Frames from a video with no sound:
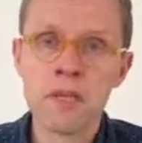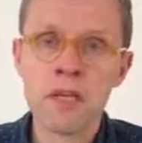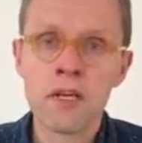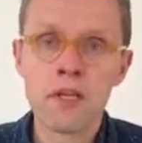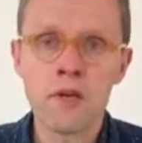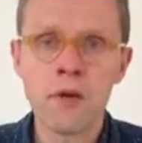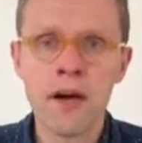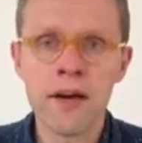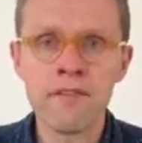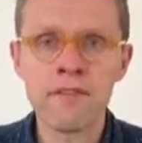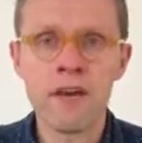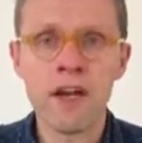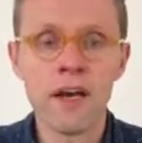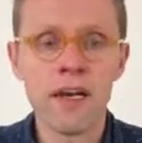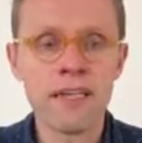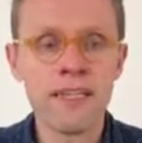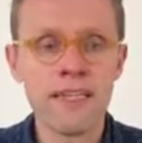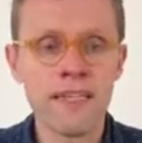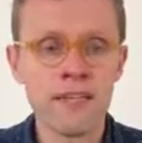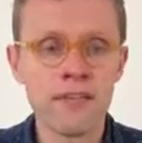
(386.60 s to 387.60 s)
you have an
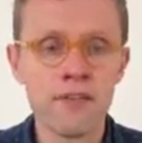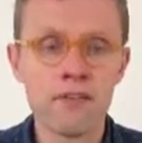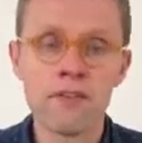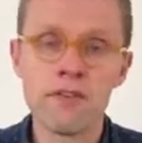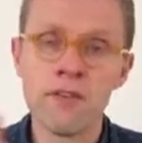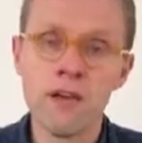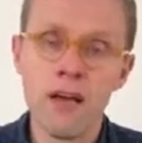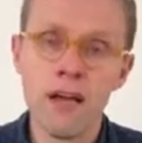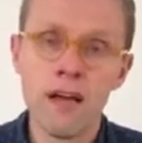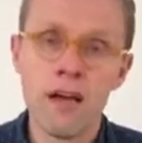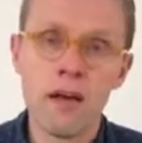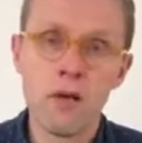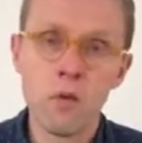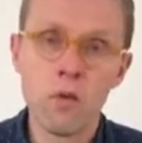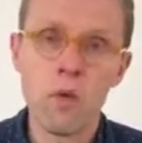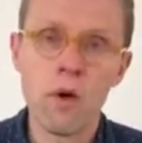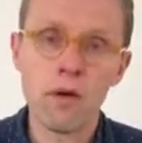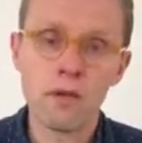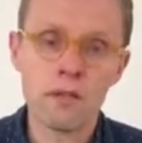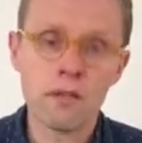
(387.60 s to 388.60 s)
idea of
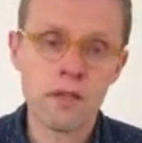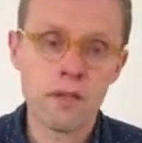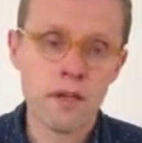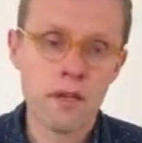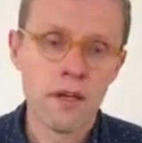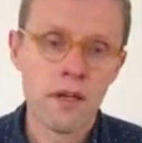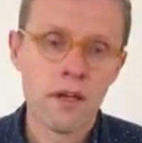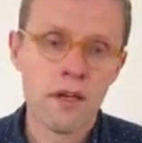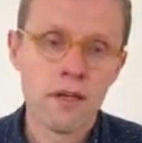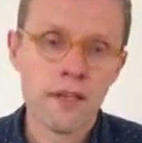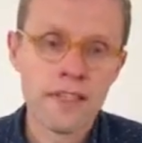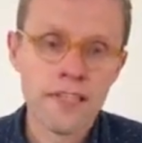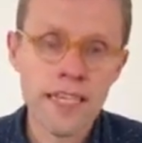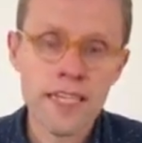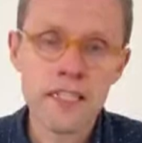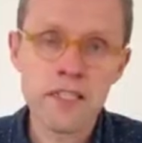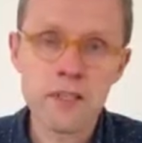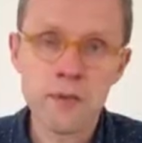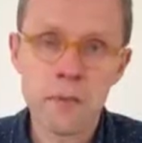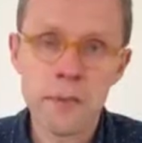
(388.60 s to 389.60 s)
what
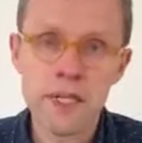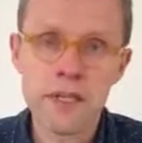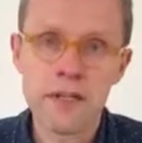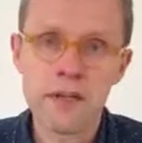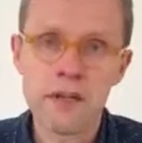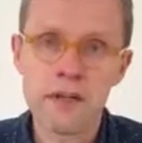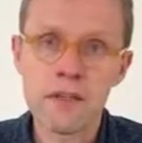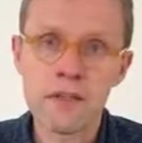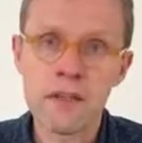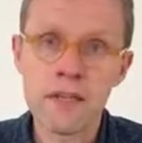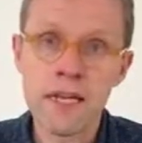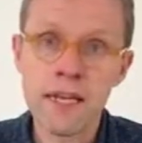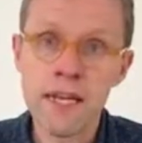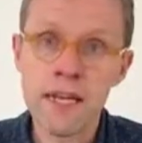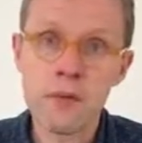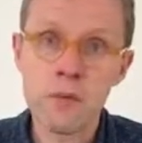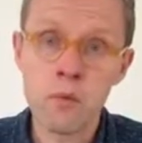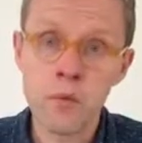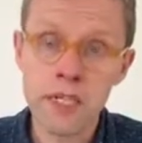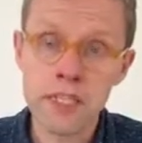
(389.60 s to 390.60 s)
needs to be done
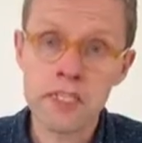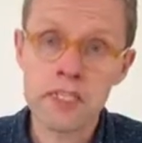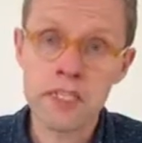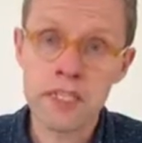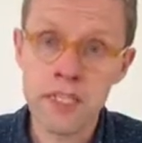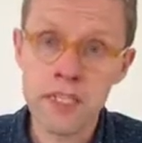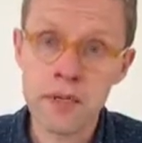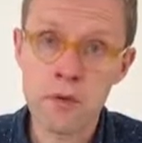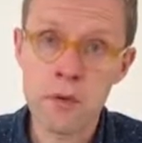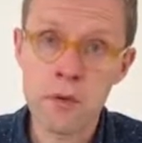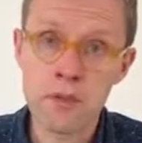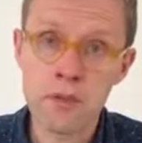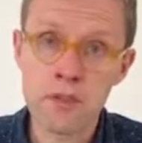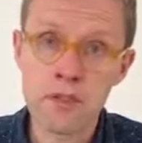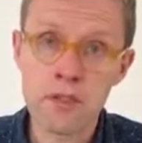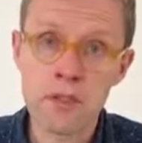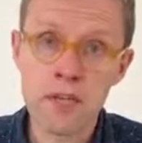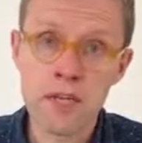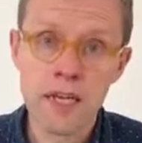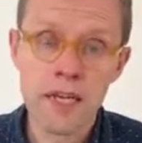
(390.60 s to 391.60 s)
in which
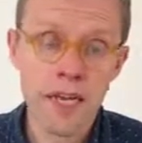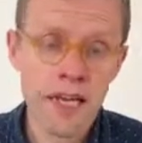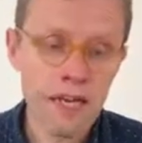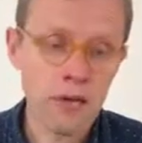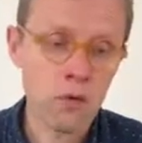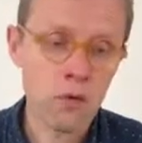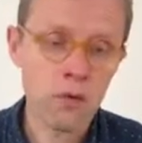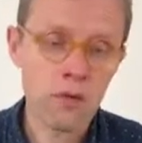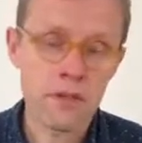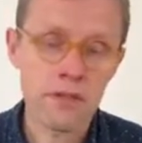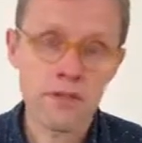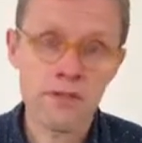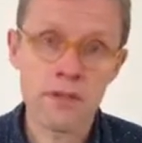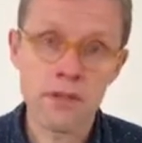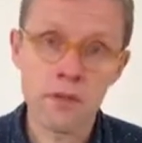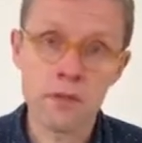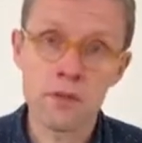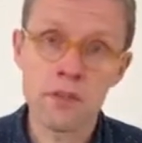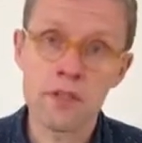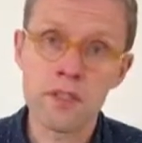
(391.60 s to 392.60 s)
sequence in order for
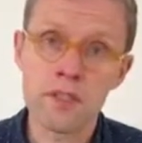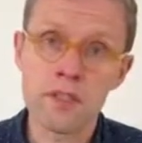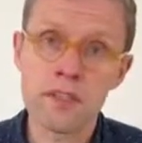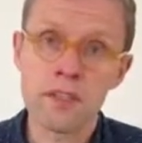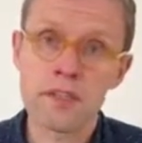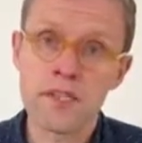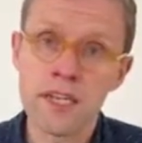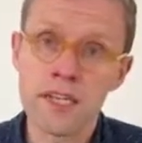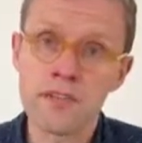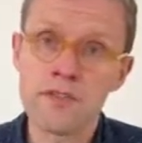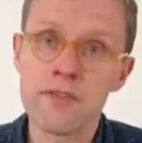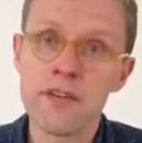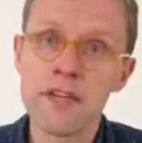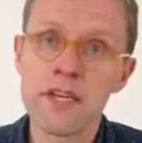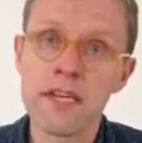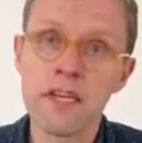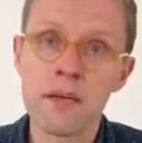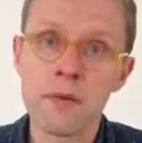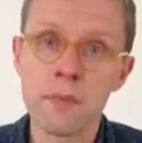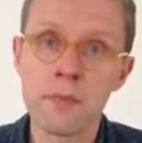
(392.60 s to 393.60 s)
you to
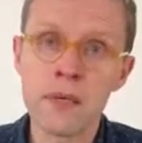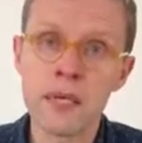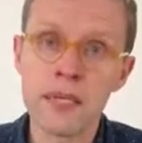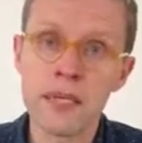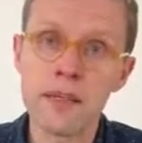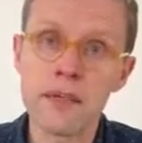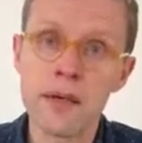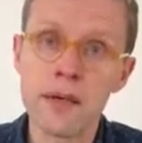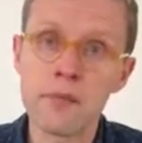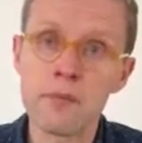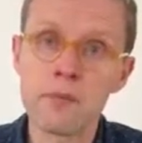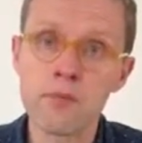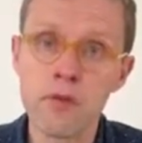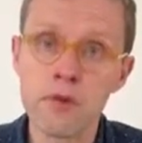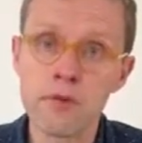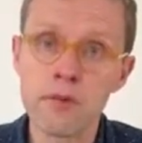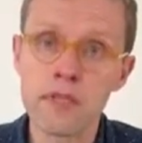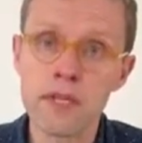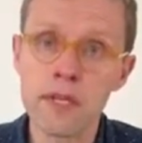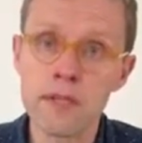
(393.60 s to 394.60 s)
successfully complete that
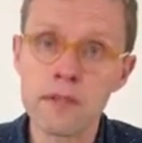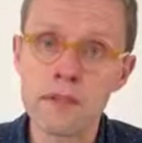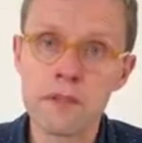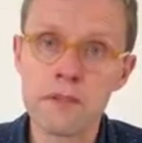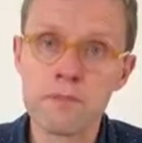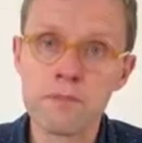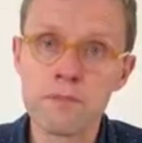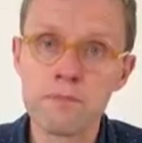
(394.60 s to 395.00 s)
project.